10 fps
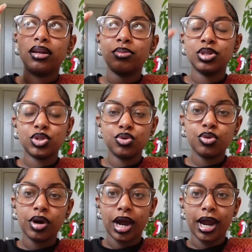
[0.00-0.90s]
Number
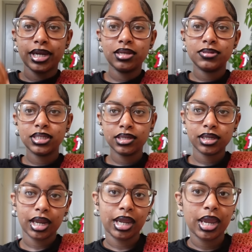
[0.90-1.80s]
2, I keep seeing
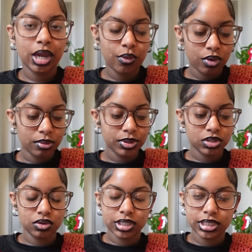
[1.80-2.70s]
like hand
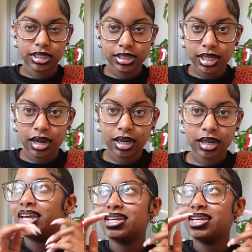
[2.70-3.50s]
warmers on TikTok.